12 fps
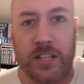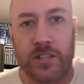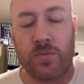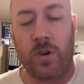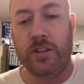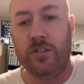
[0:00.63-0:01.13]
I
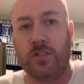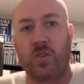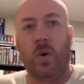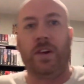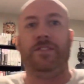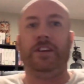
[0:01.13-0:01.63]
just want to do a
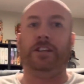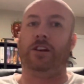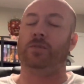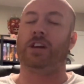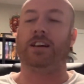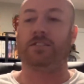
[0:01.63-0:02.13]
quick
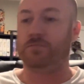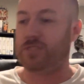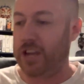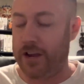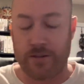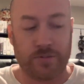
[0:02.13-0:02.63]
video. We got some
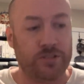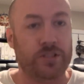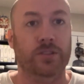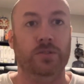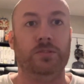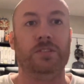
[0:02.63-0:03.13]
terrible
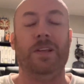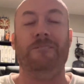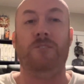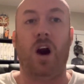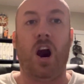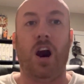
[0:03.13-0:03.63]
news.
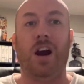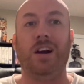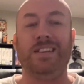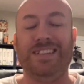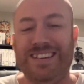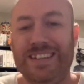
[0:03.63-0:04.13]

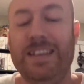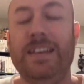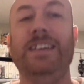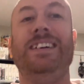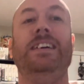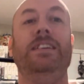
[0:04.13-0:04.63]
Levan
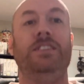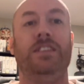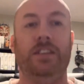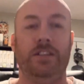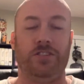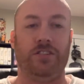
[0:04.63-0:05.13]
is
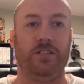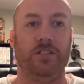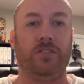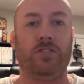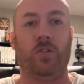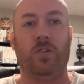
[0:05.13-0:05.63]
injured.
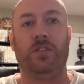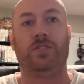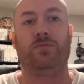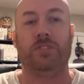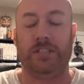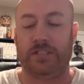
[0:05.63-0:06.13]
He tore his
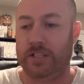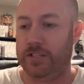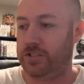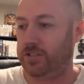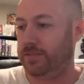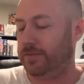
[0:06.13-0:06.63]
wrist
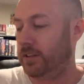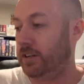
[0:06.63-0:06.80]
tendon.